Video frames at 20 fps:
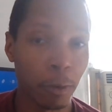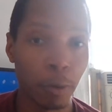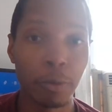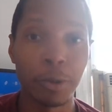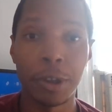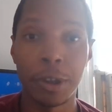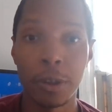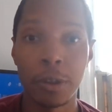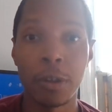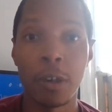
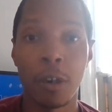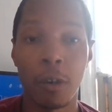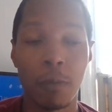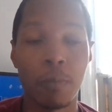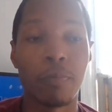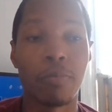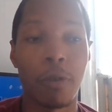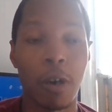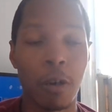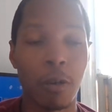Lucy
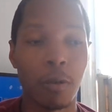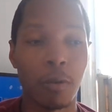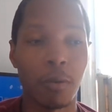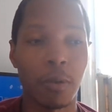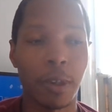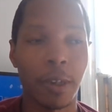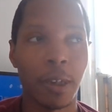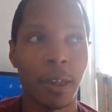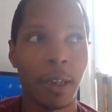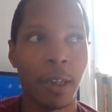go
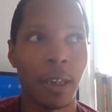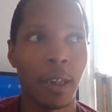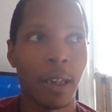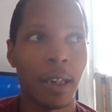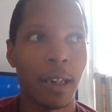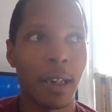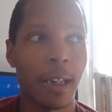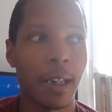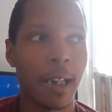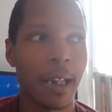broke,
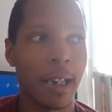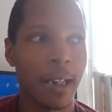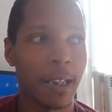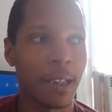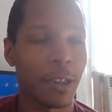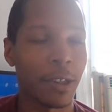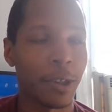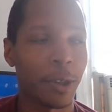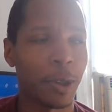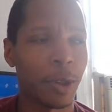
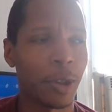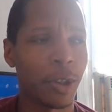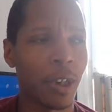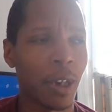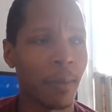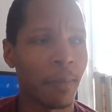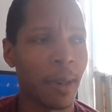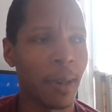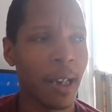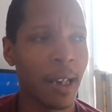and
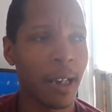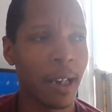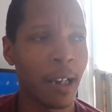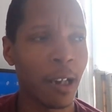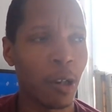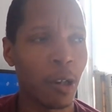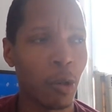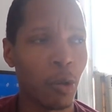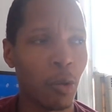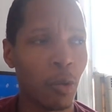
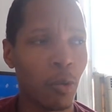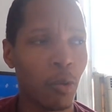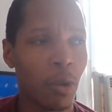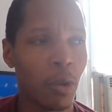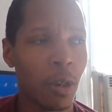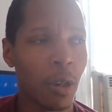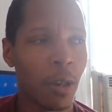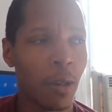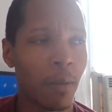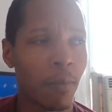somehow
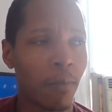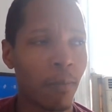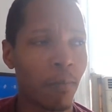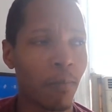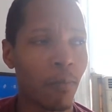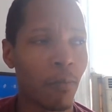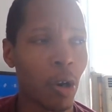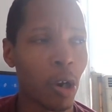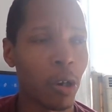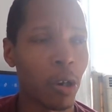
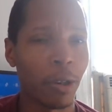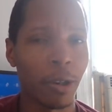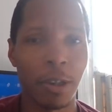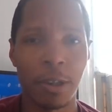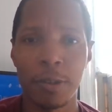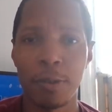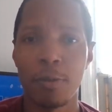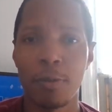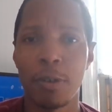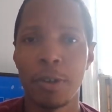
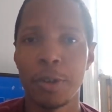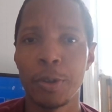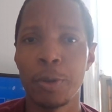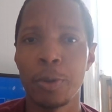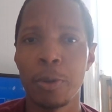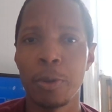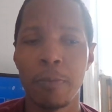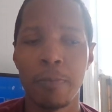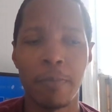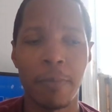Martin is
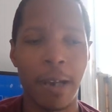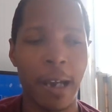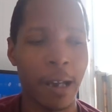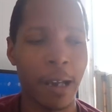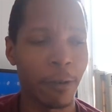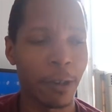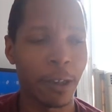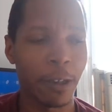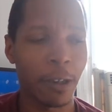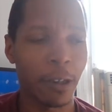going to
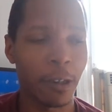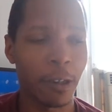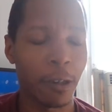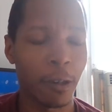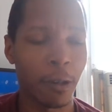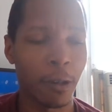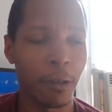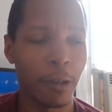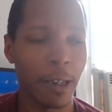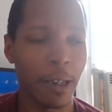marry
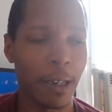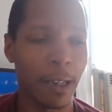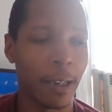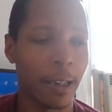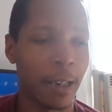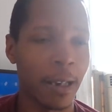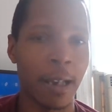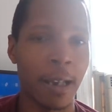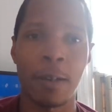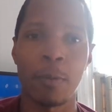her,
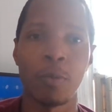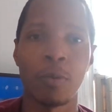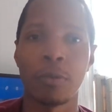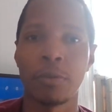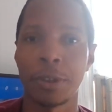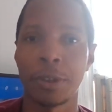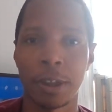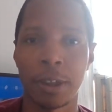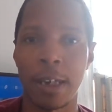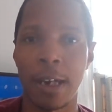and that
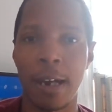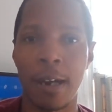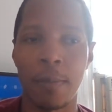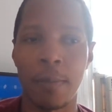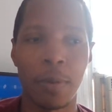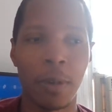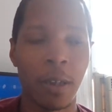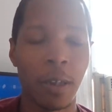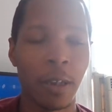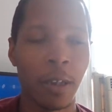will
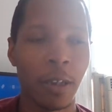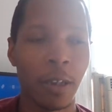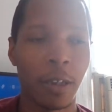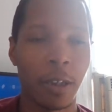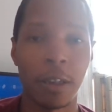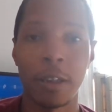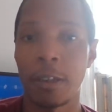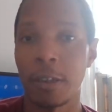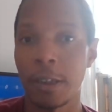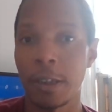stop,
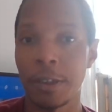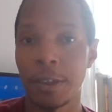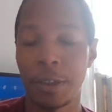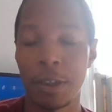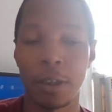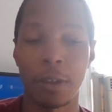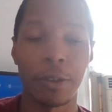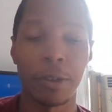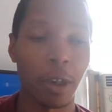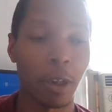you know,
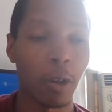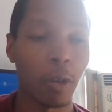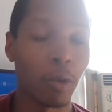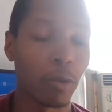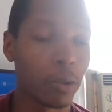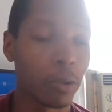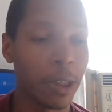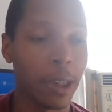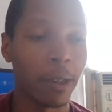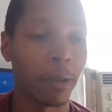because the
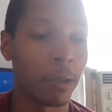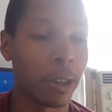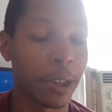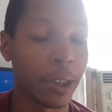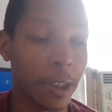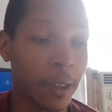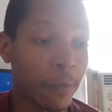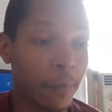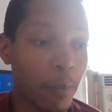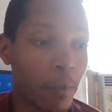whole deal
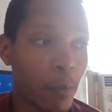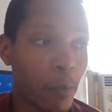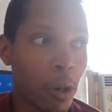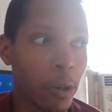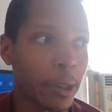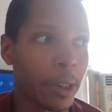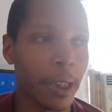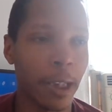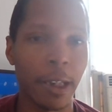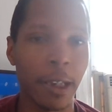is if
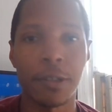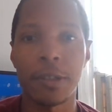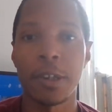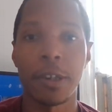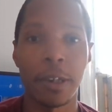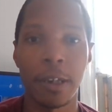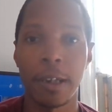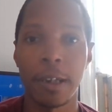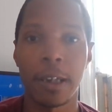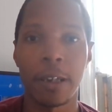Martin can't
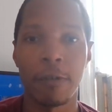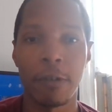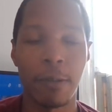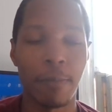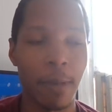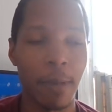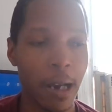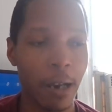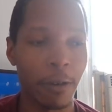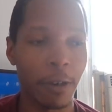sit there and get
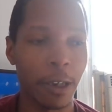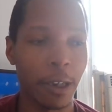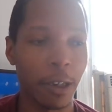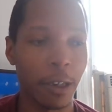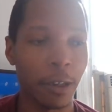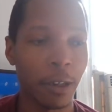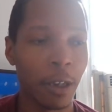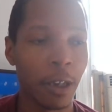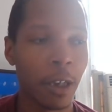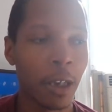
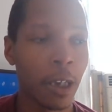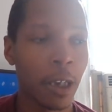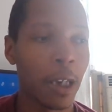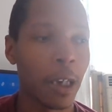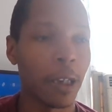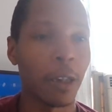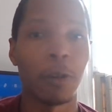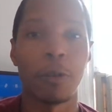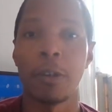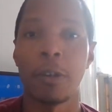remarried,
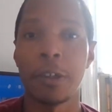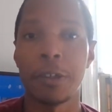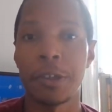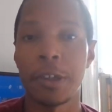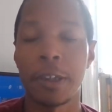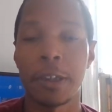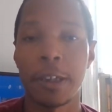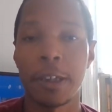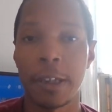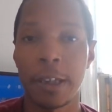you know, I
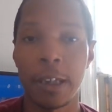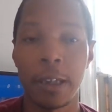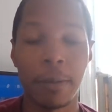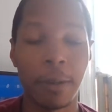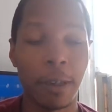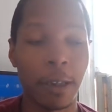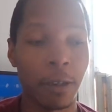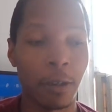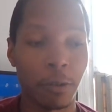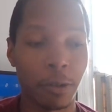sit there and
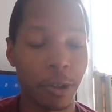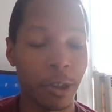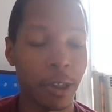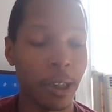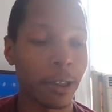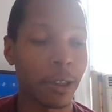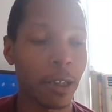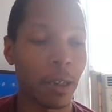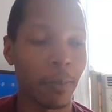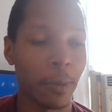keep getting those
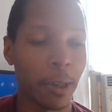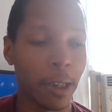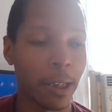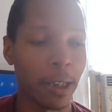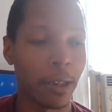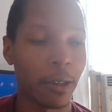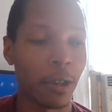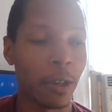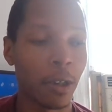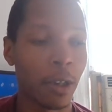checks coming
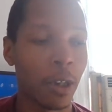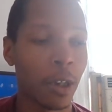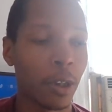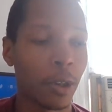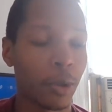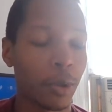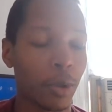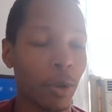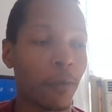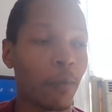in.
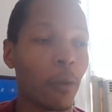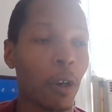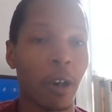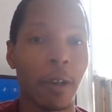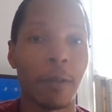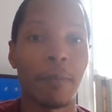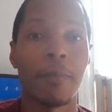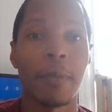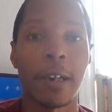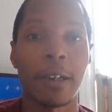So if
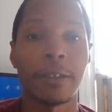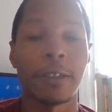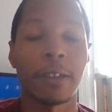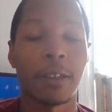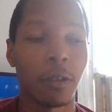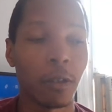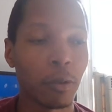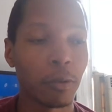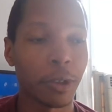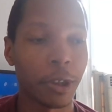Martin
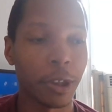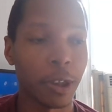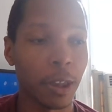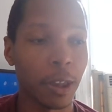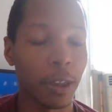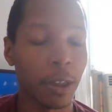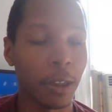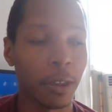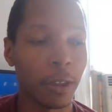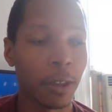marries
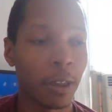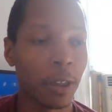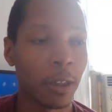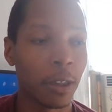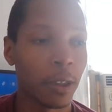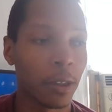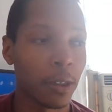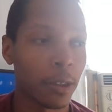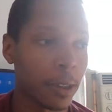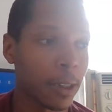Lucy,
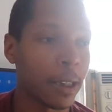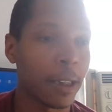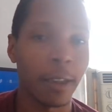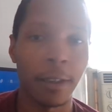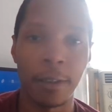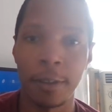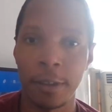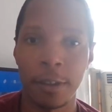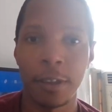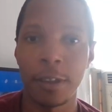
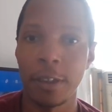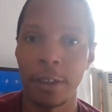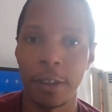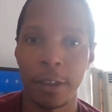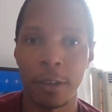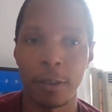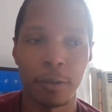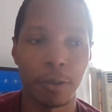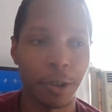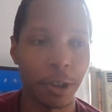then, you
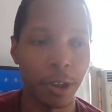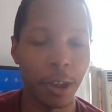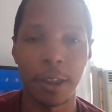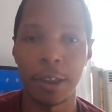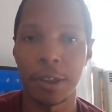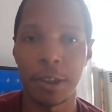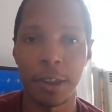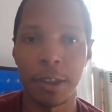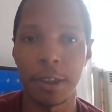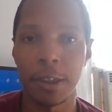know, she
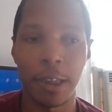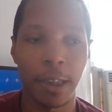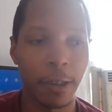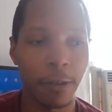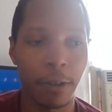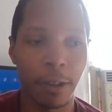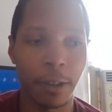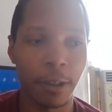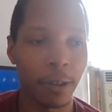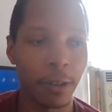could sit
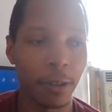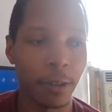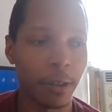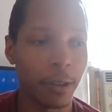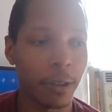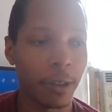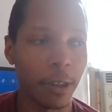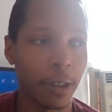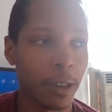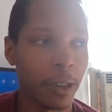there
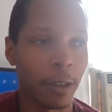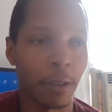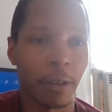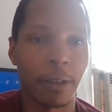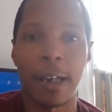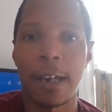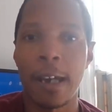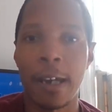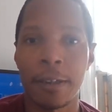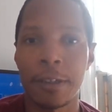and, you know,
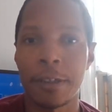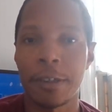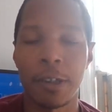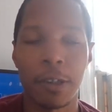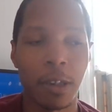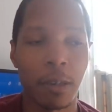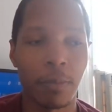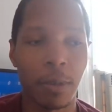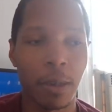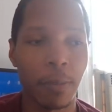not have to
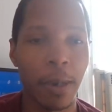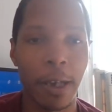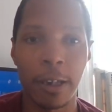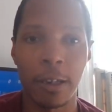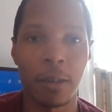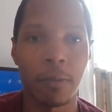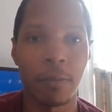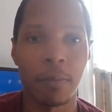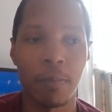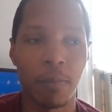sit there and be
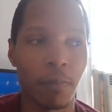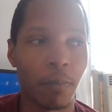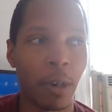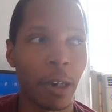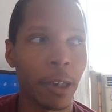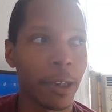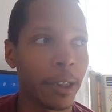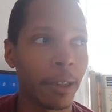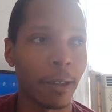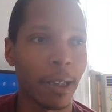paying him
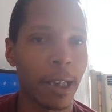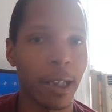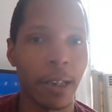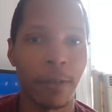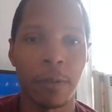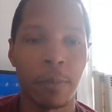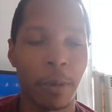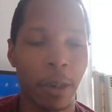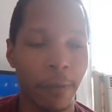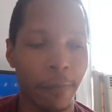money, like,
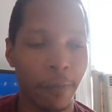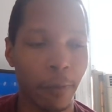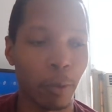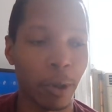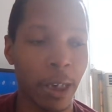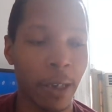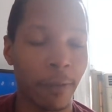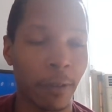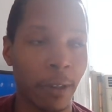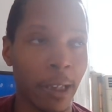every month
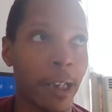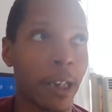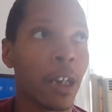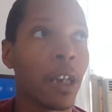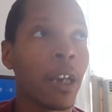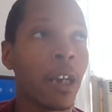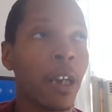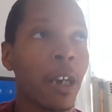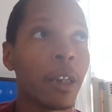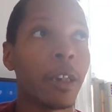or whatever,
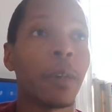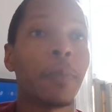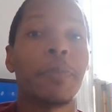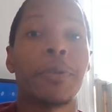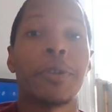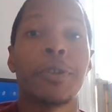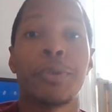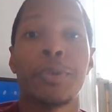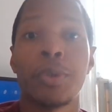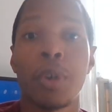like, an
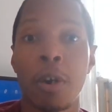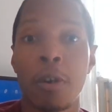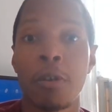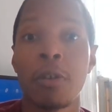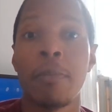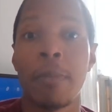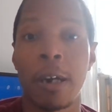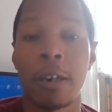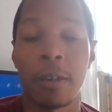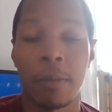
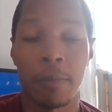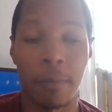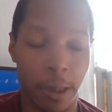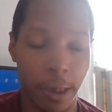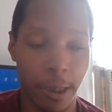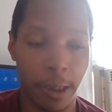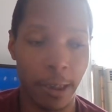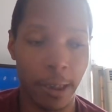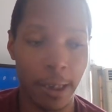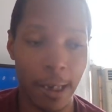absurd amount of
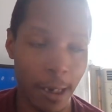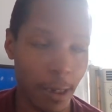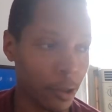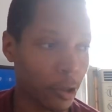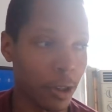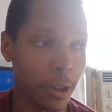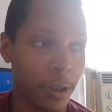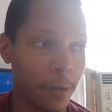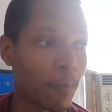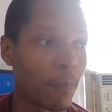money.
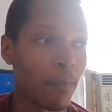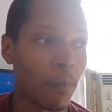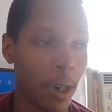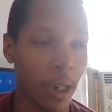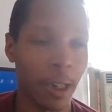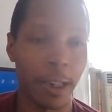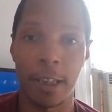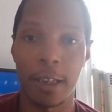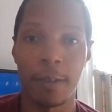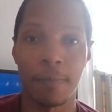Not just
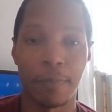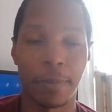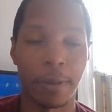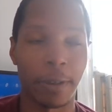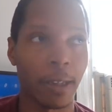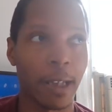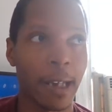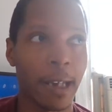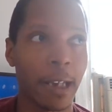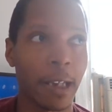money,
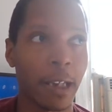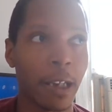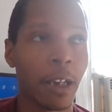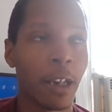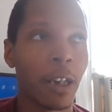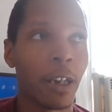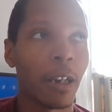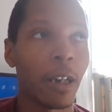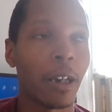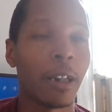but like
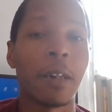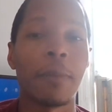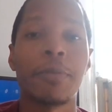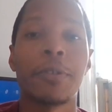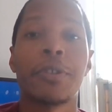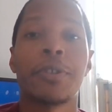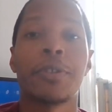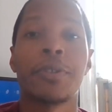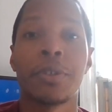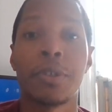an
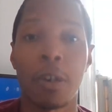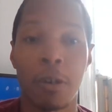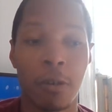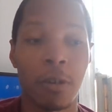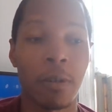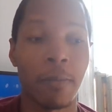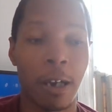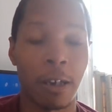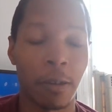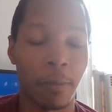
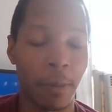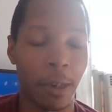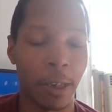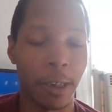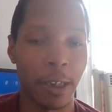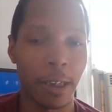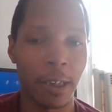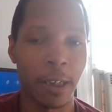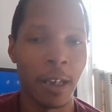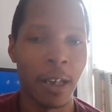absurd amount of
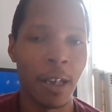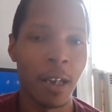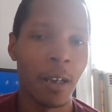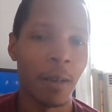money.